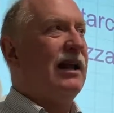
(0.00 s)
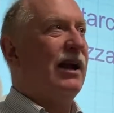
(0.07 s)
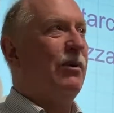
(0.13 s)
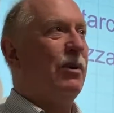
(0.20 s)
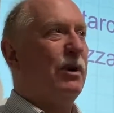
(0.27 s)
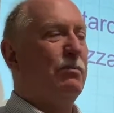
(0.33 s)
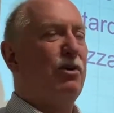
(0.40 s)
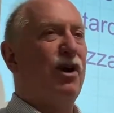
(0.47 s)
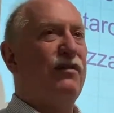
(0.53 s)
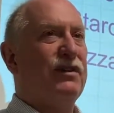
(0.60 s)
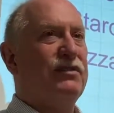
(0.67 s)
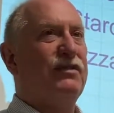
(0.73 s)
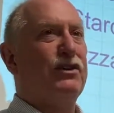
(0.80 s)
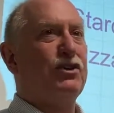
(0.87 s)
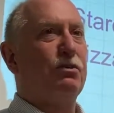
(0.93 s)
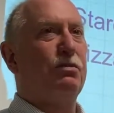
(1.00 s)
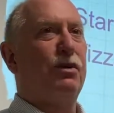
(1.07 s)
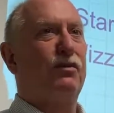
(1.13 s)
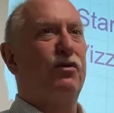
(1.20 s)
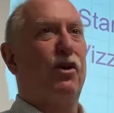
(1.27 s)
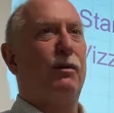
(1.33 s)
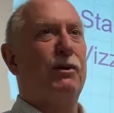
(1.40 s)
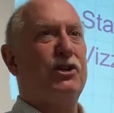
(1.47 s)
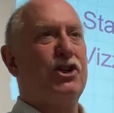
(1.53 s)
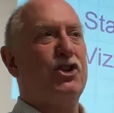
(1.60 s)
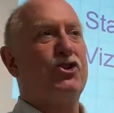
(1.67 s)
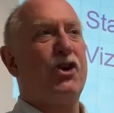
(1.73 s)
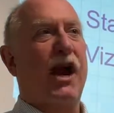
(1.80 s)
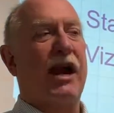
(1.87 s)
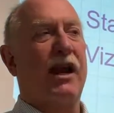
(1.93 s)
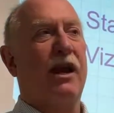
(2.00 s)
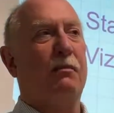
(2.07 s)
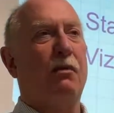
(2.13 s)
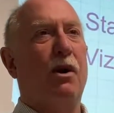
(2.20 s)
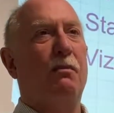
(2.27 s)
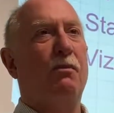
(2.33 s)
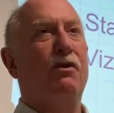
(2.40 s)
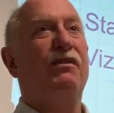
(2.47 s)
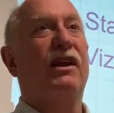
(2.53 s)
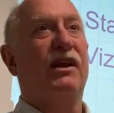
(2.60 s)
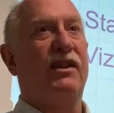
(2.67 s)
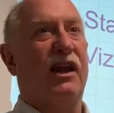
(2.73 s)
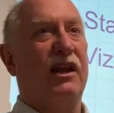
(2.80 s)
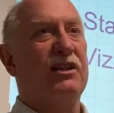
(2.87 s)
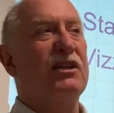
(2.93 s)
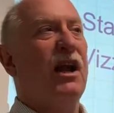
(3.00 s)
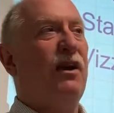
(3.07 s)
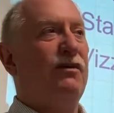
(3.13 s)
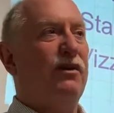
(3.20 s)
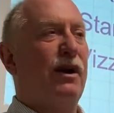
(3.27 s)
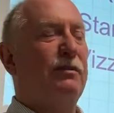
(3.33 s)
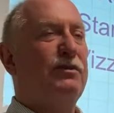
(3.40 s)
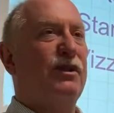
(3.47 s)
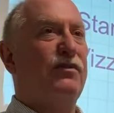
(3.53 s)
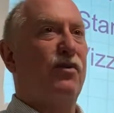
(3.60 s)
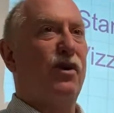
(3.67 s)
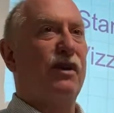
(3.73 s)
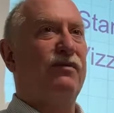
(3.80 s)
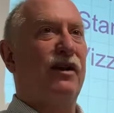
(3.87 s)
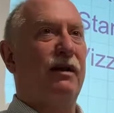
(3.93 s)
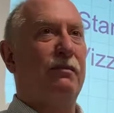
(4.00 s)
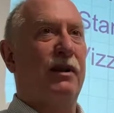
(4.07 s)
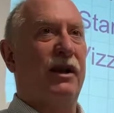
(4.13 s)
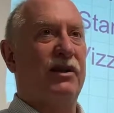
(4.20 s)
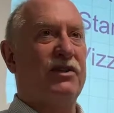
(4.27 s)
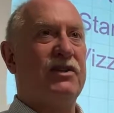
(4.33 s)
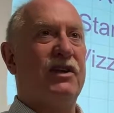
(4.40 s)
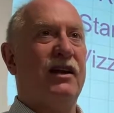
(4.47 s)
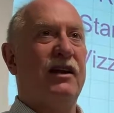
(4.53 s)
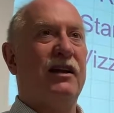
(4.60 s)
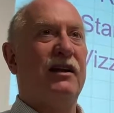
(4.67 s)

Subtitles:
it would improve his visual performance in tracking moving things for up to 45 minutes.